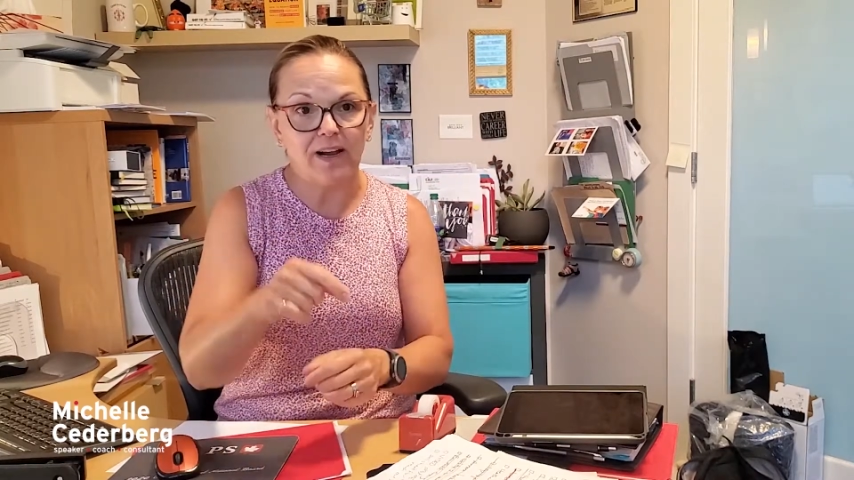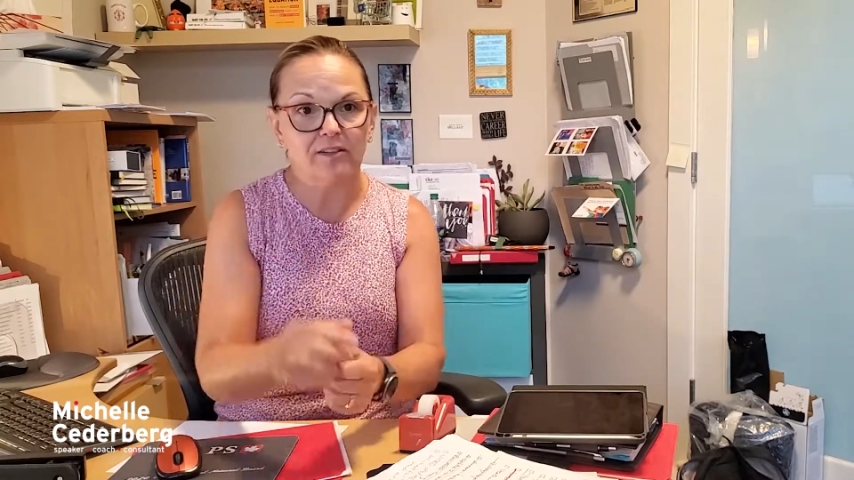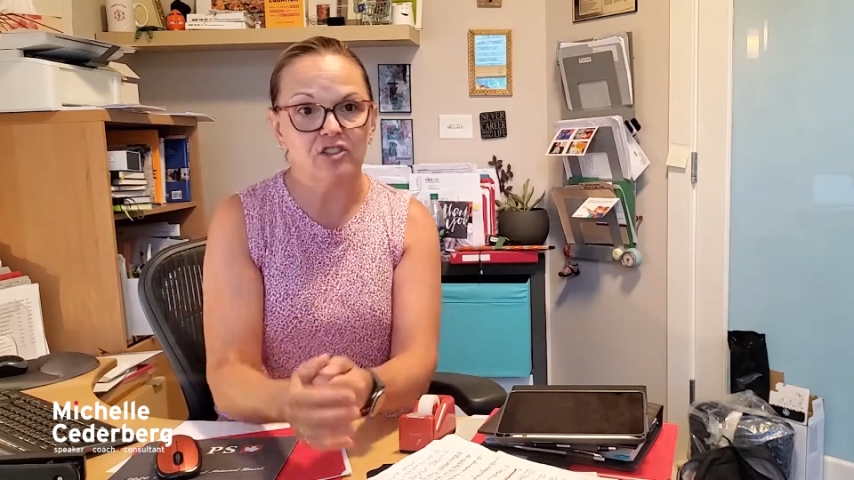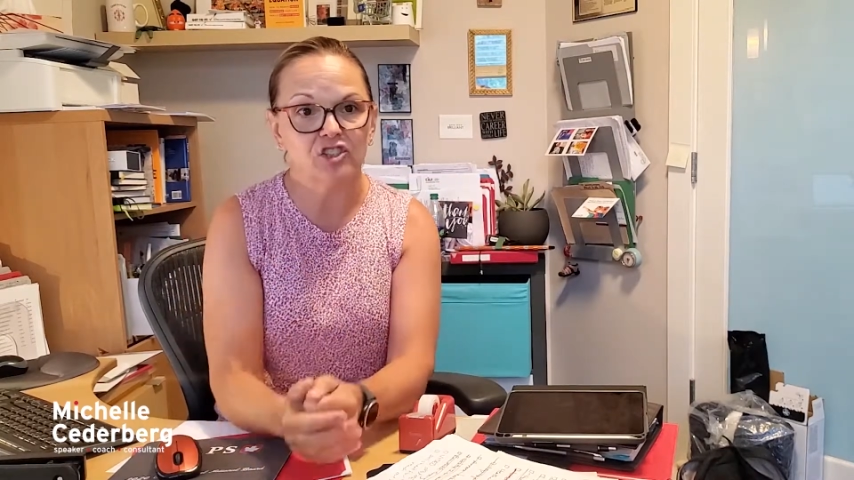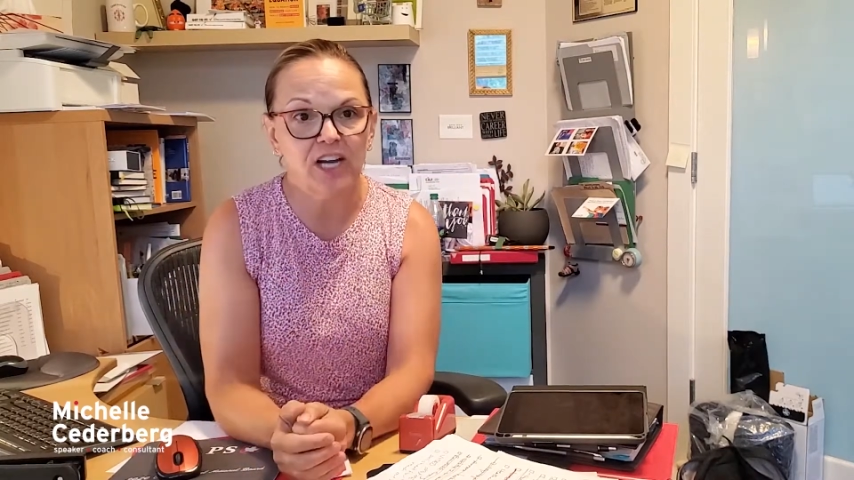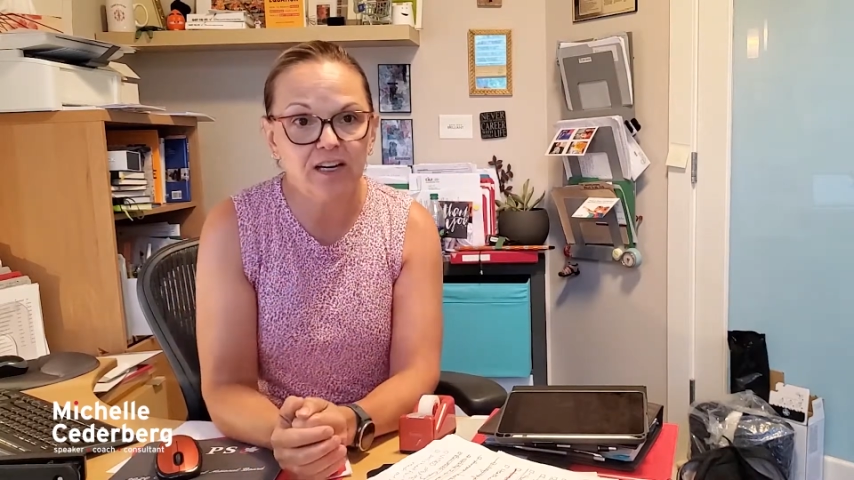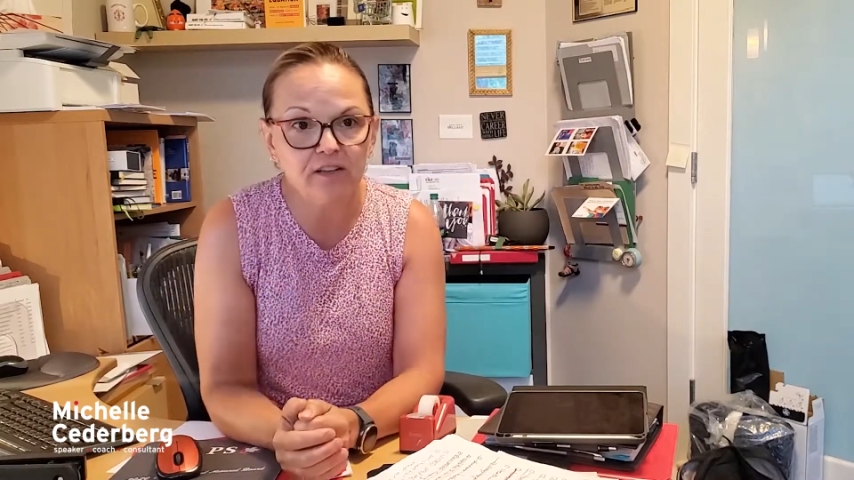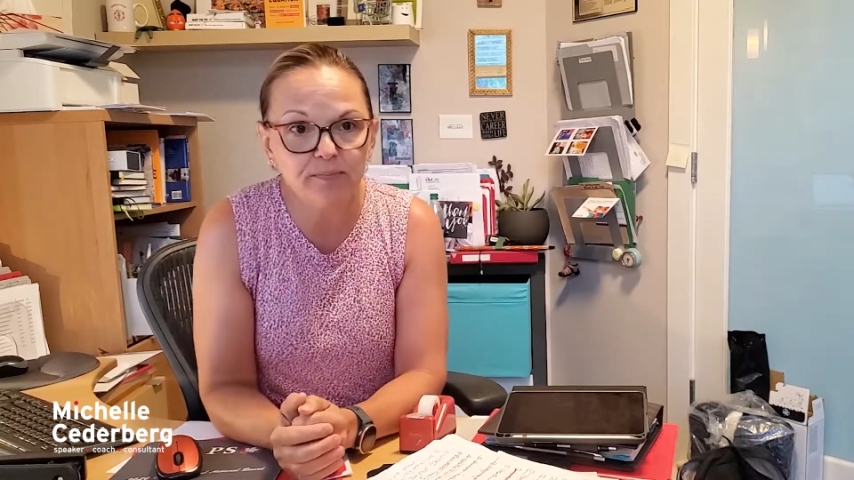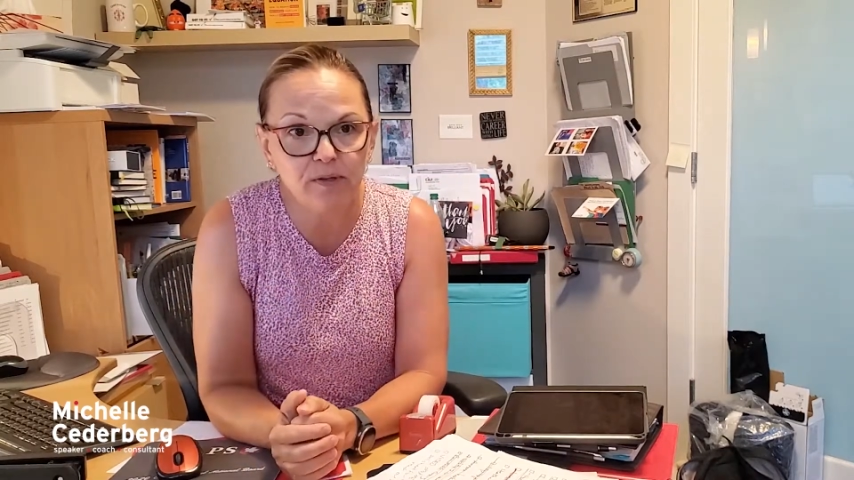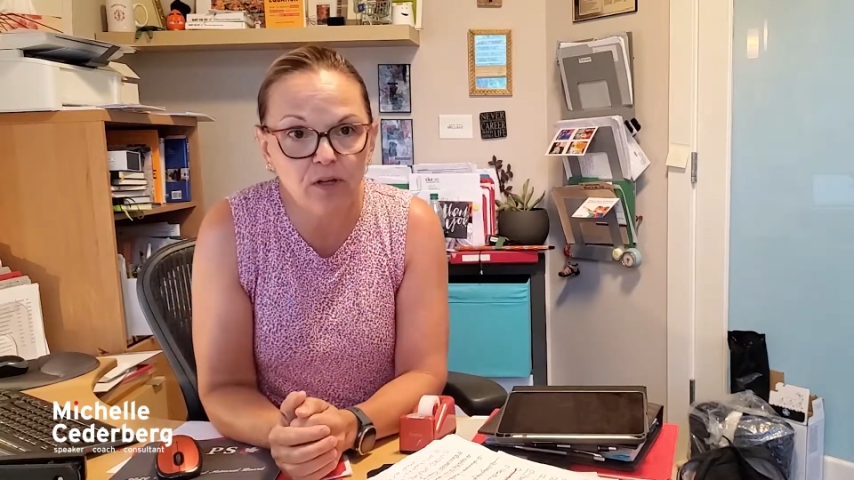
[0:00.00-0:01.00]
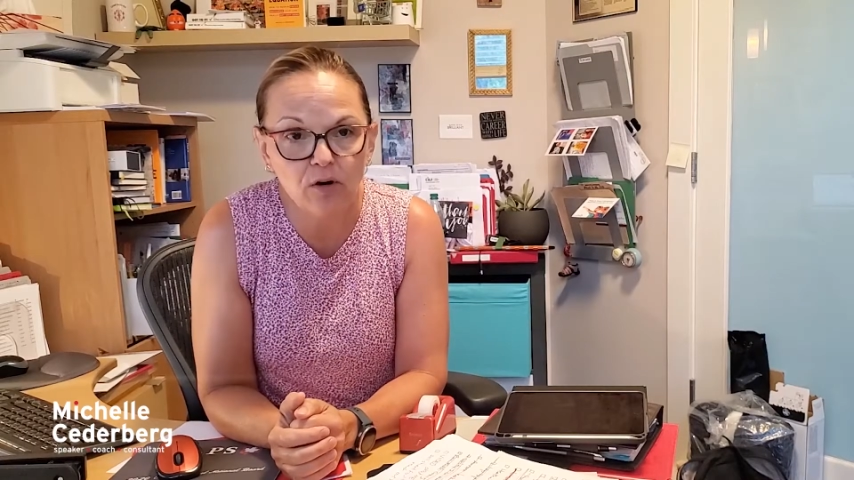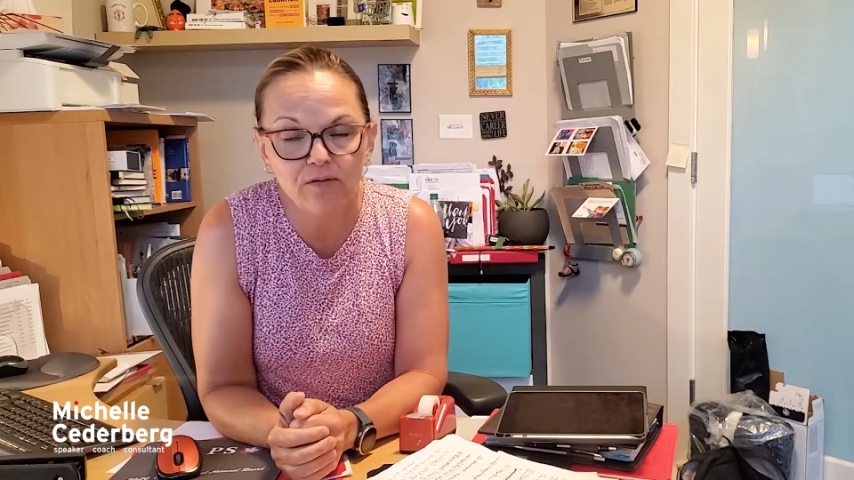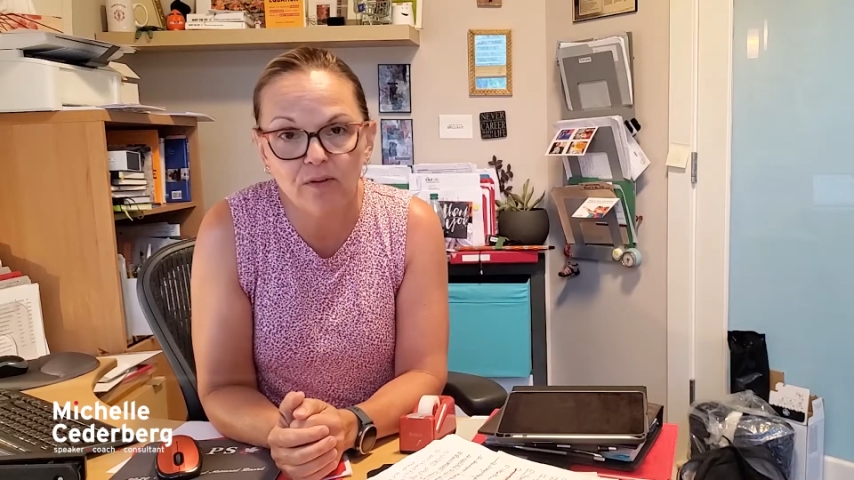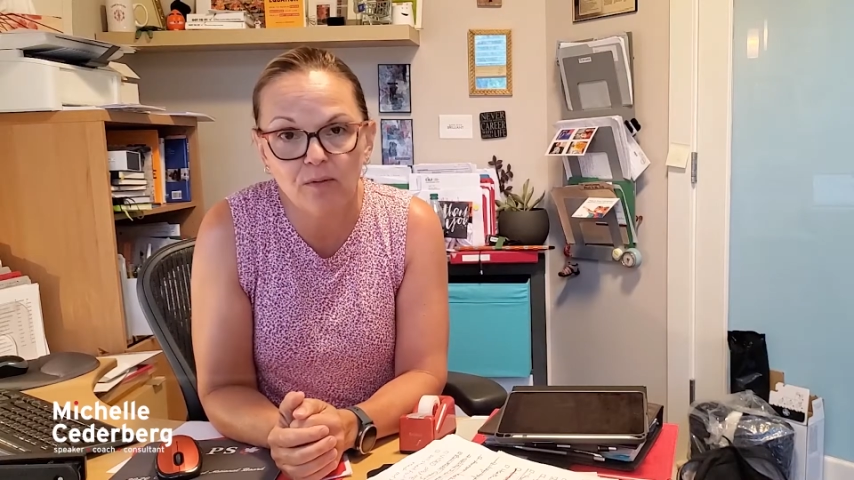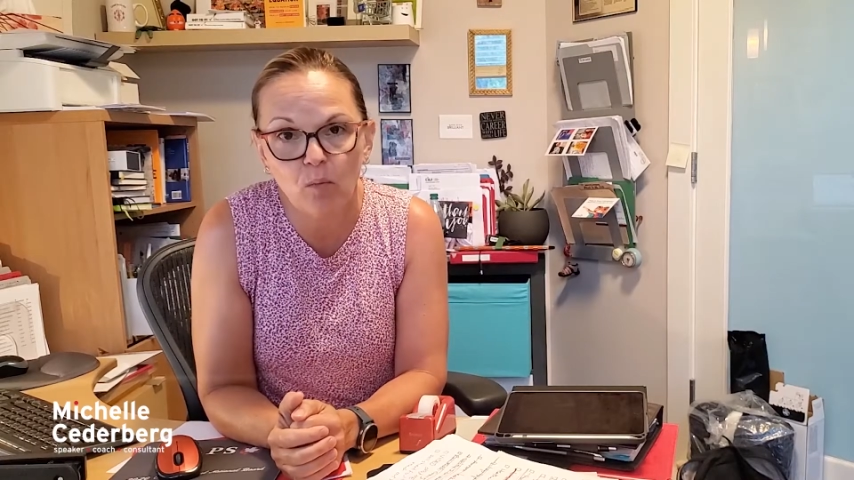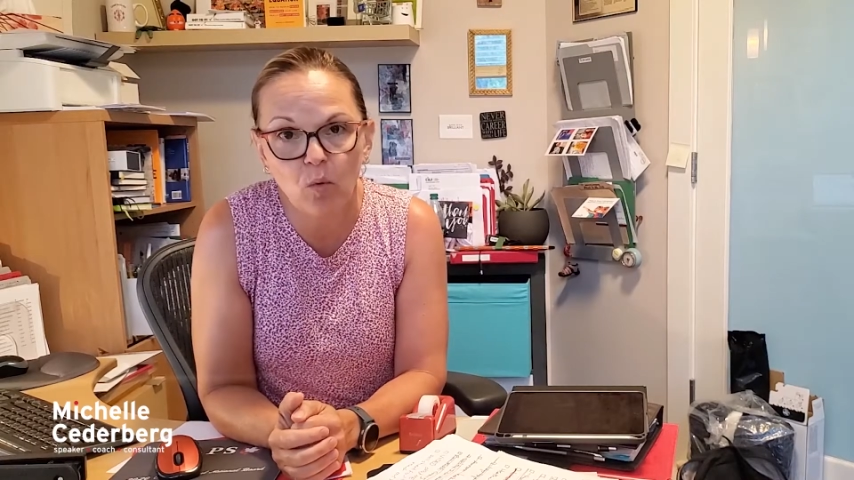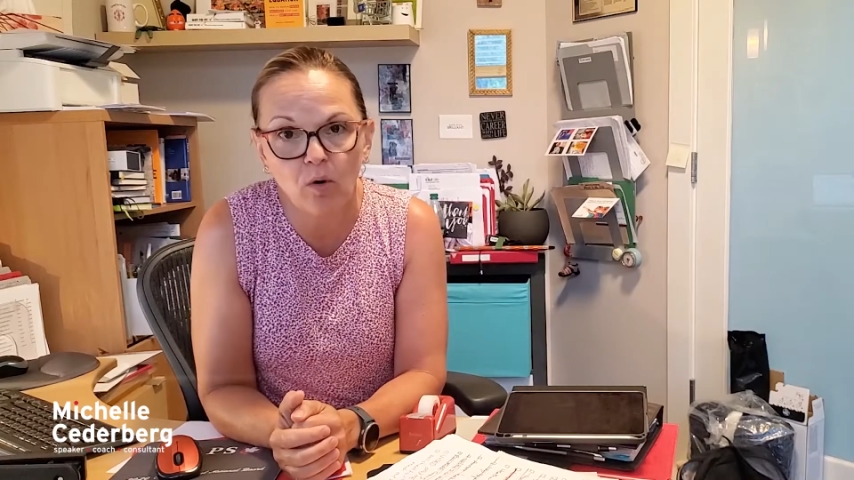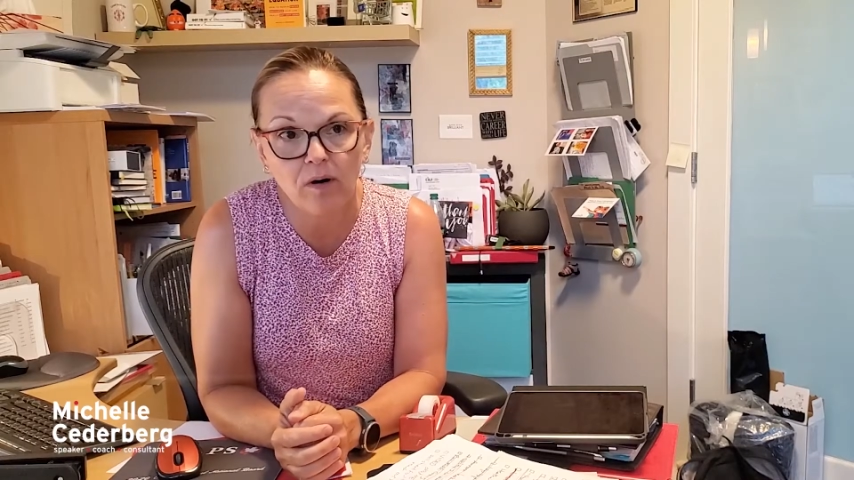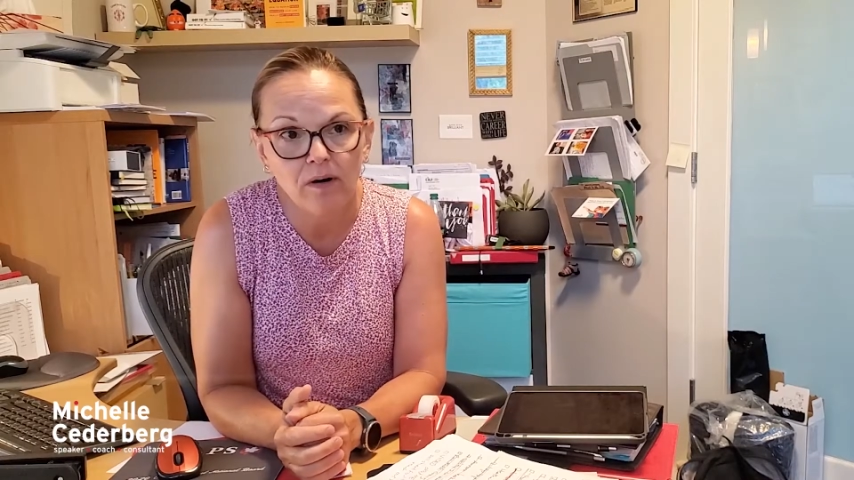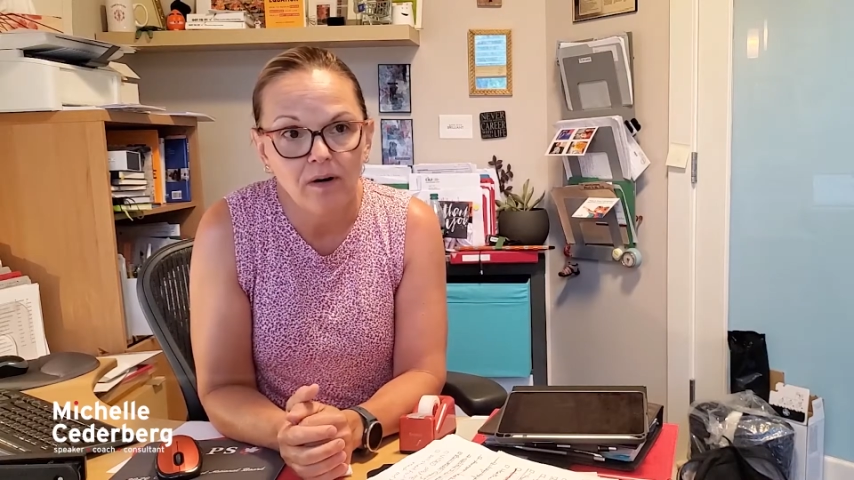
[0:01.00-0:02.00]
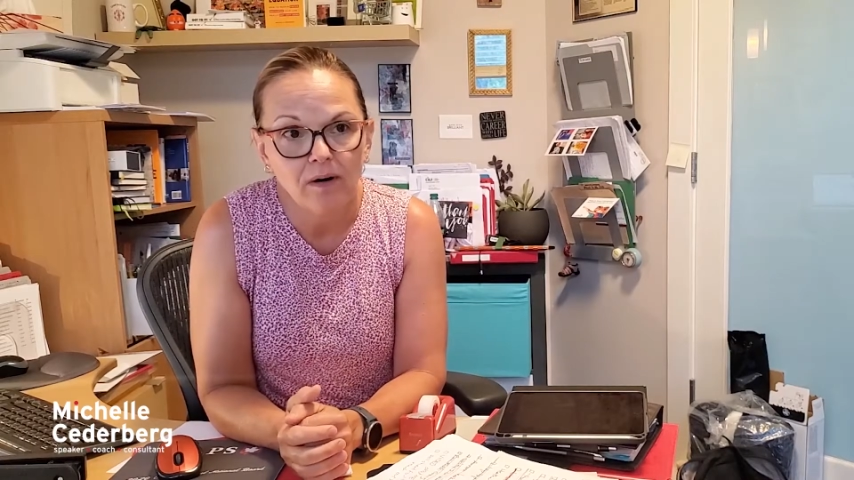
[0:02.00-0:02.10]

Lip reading: other channels below for more